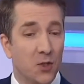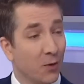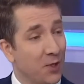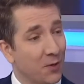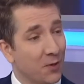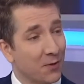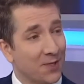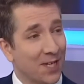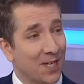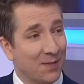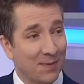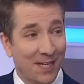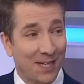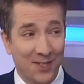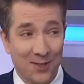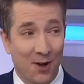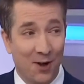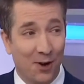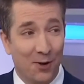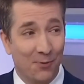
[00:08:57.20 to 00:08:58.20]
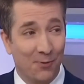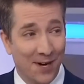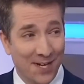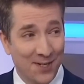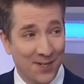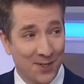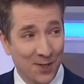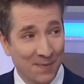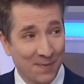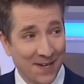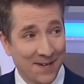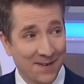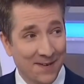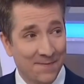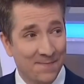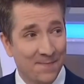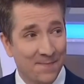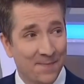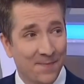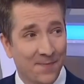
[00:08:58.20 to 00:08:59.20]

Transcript: So it's your assessment it's not already stupid?